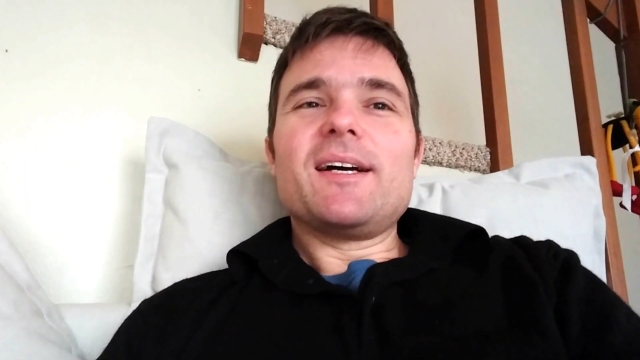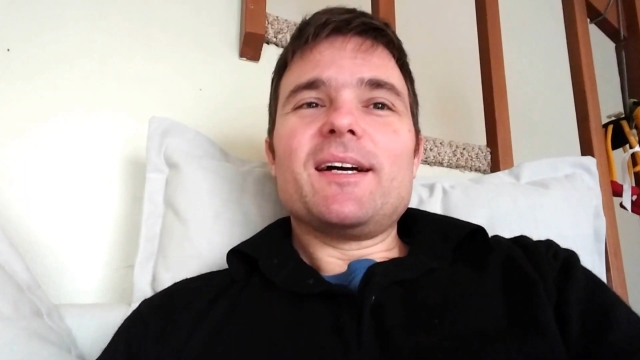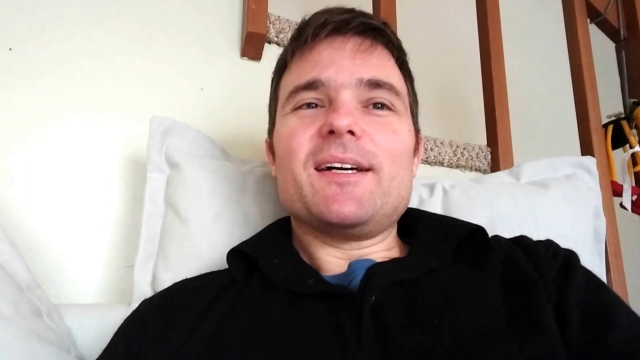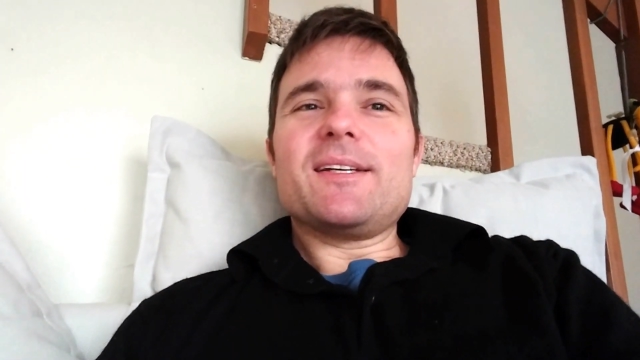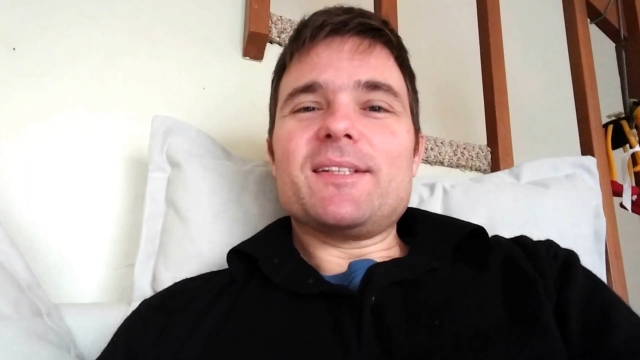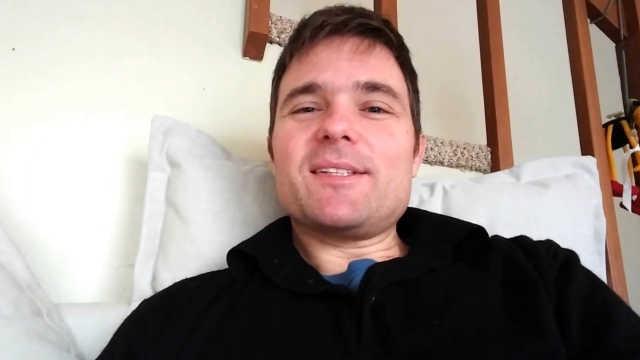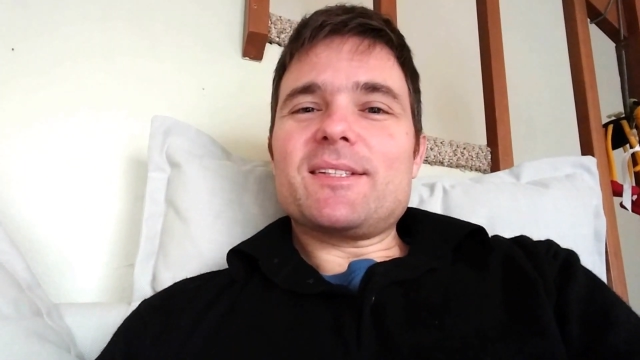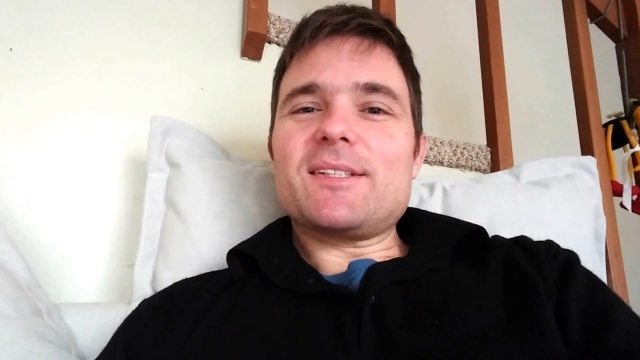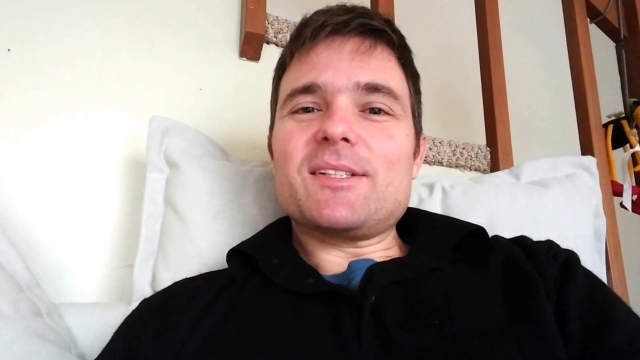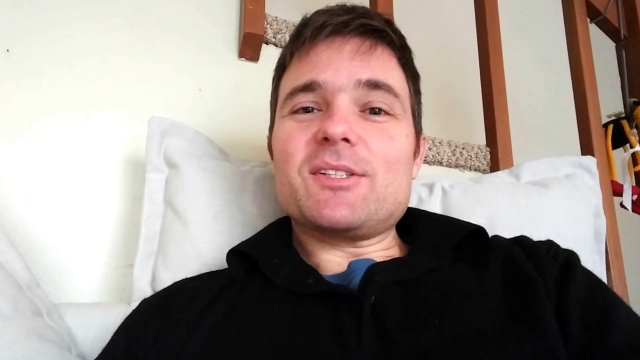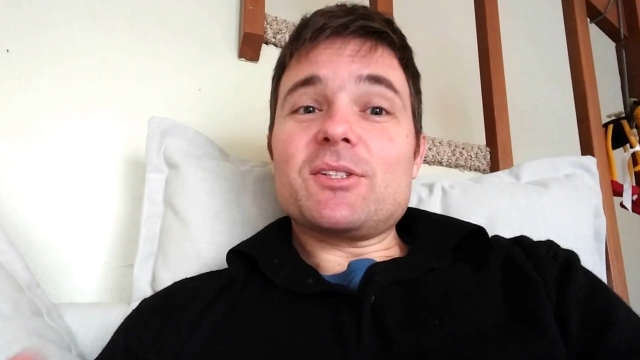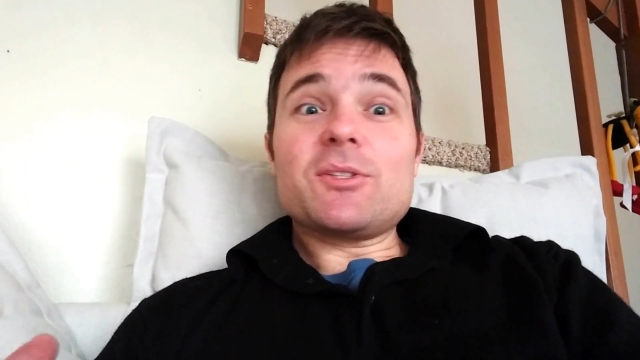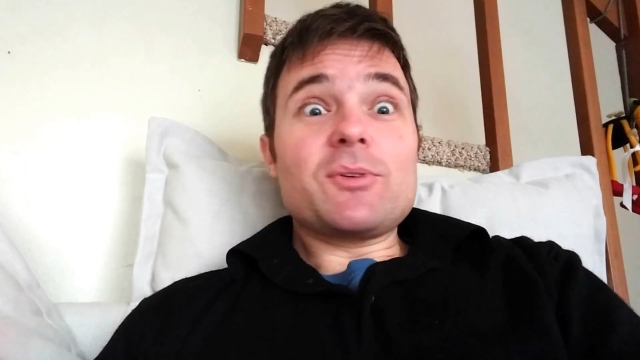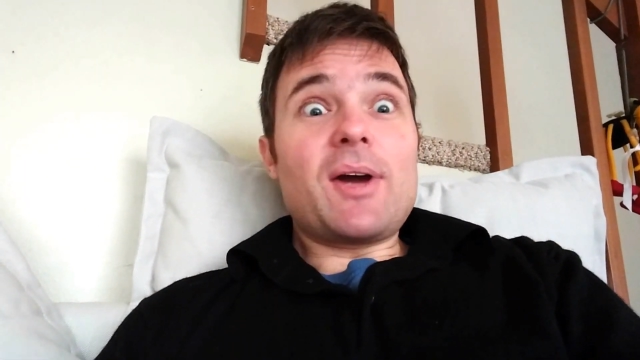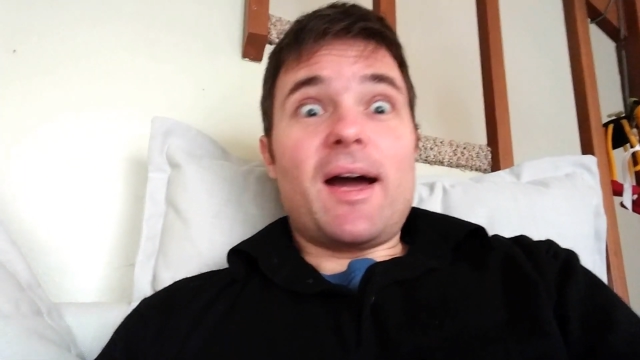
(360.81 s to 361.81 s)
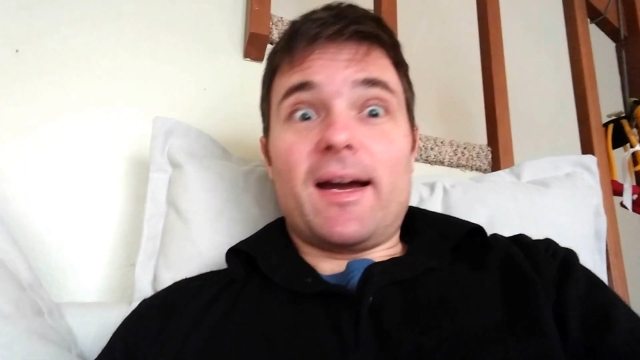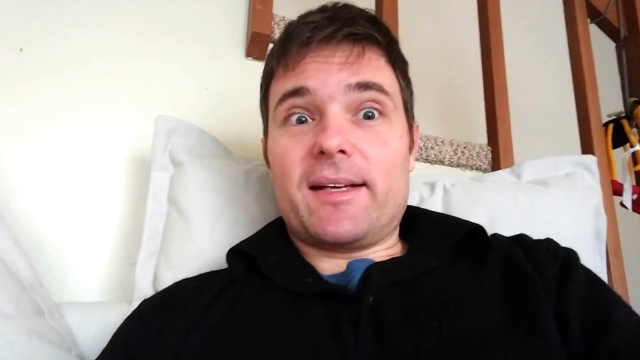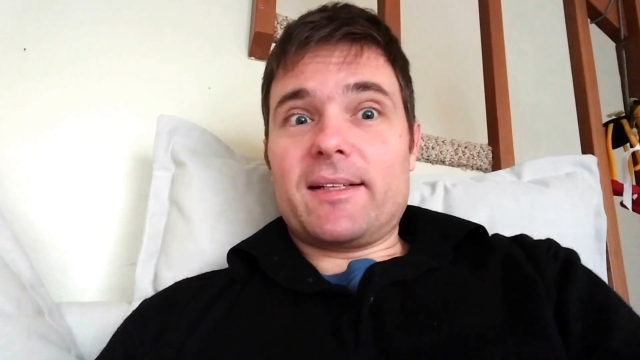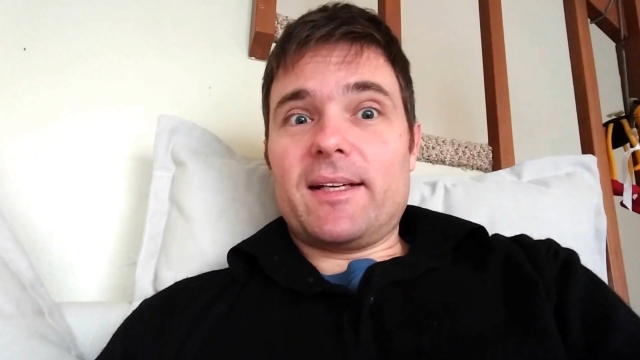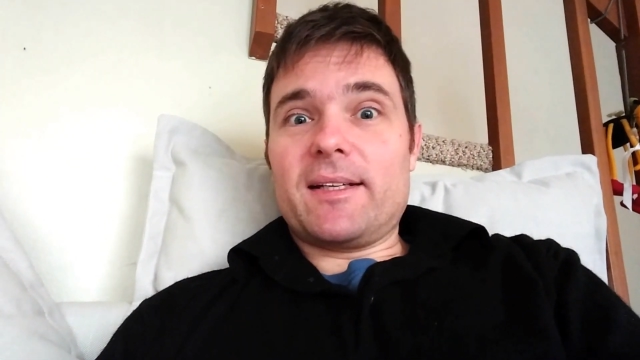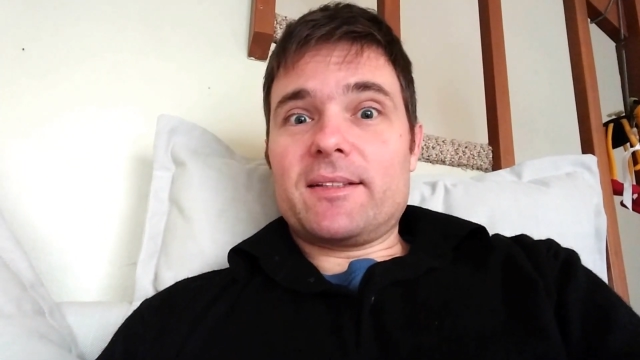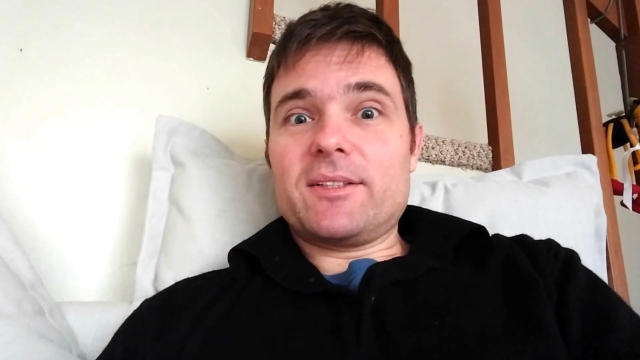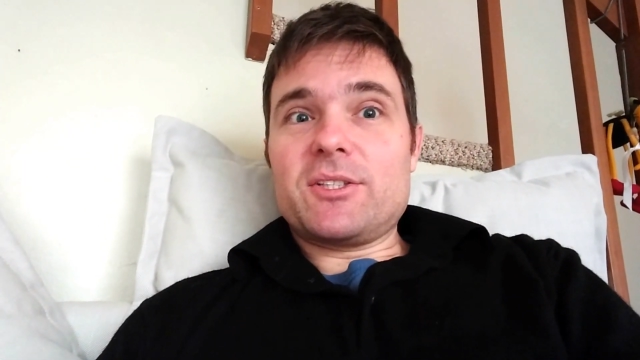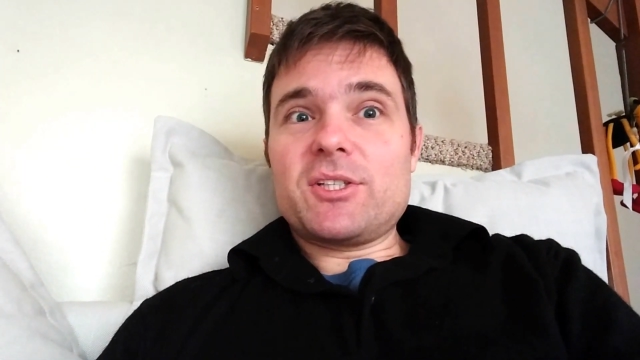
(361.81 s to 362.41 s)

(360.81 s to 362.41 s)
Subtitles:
is to act like the